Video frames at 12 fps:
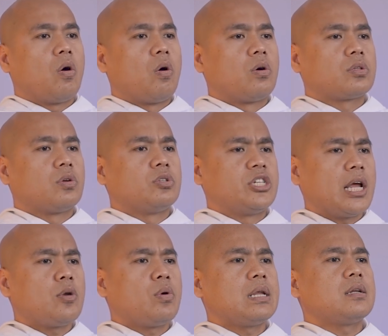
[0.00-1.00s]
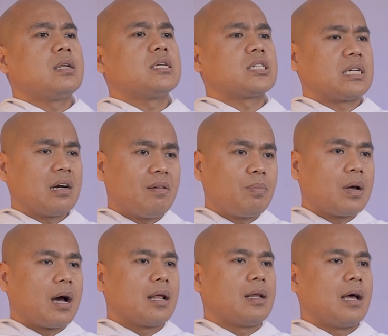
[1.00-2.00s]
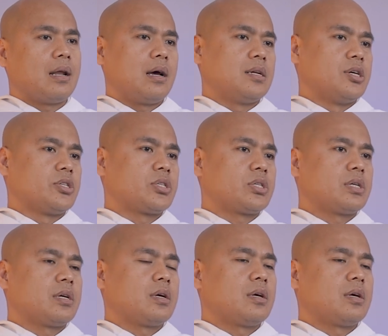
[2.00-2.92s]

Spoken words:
or to genuinely serve God and others?